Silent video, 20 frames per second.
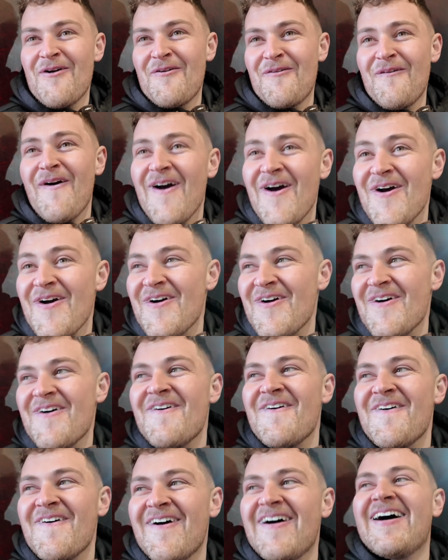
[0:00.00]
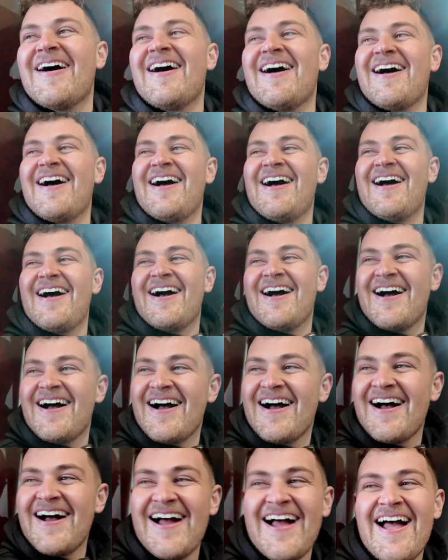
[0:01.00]
woohoo!
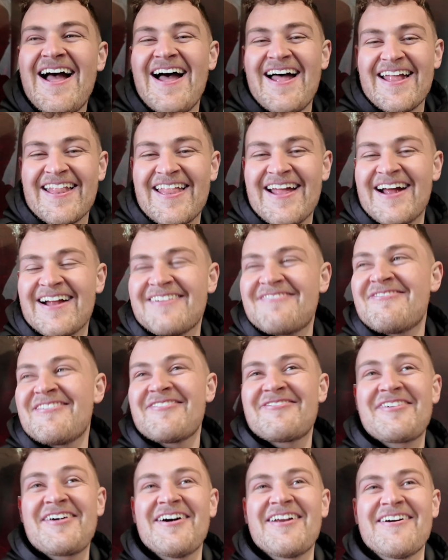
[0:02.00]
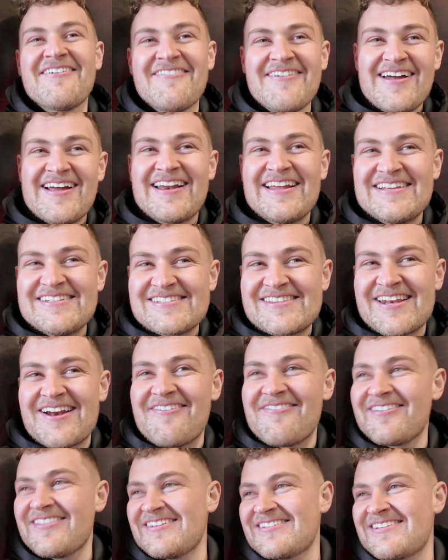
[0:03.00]
And then we got it where he's
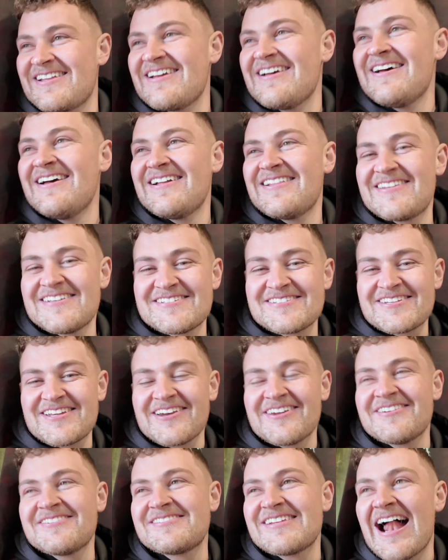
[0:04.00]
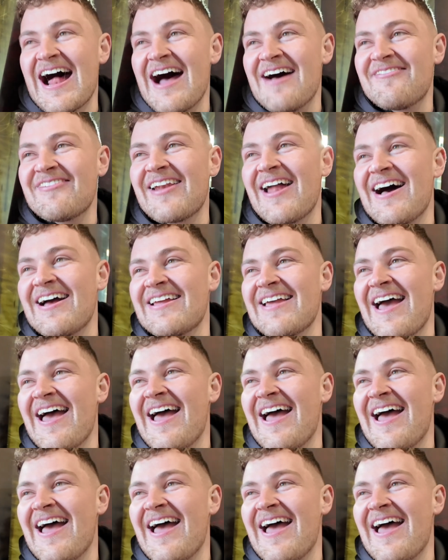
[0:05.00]
throwing the screwdriver at you.